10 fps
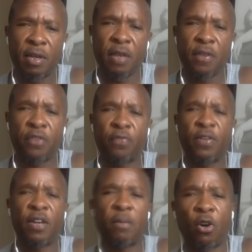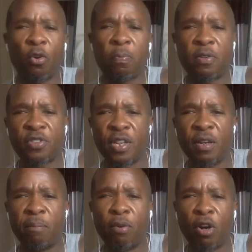This film opens in
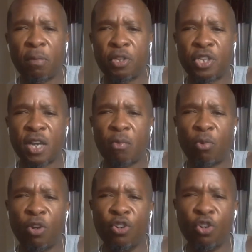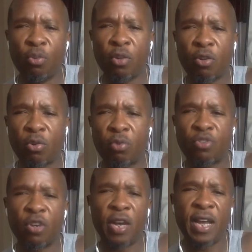a barbershop where new recruits
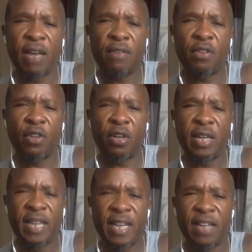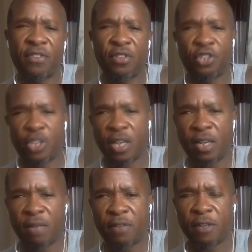are having their heads
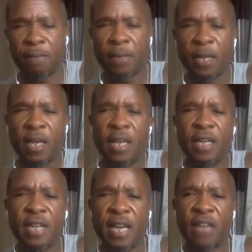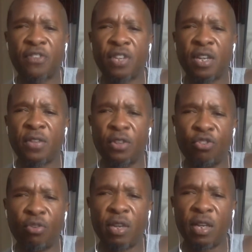shaved. Next, the
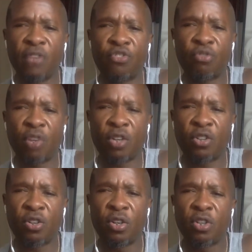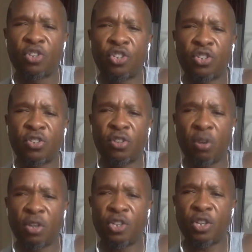drill instructor,
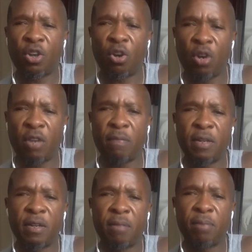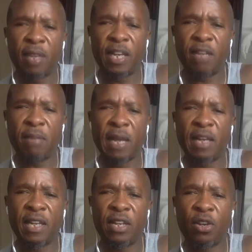Sergeant Hartman, played by
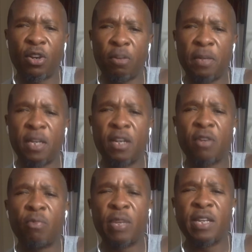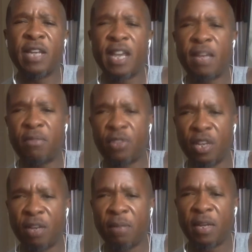Lee Ermey, renames
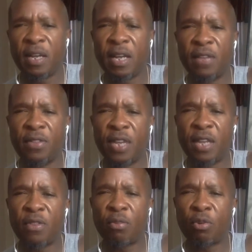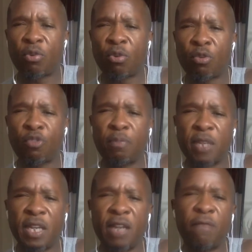them, and then the recruits
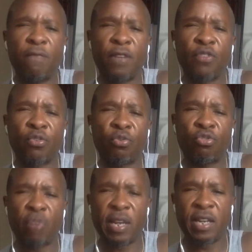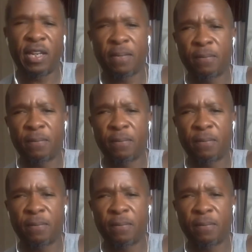begin physical training.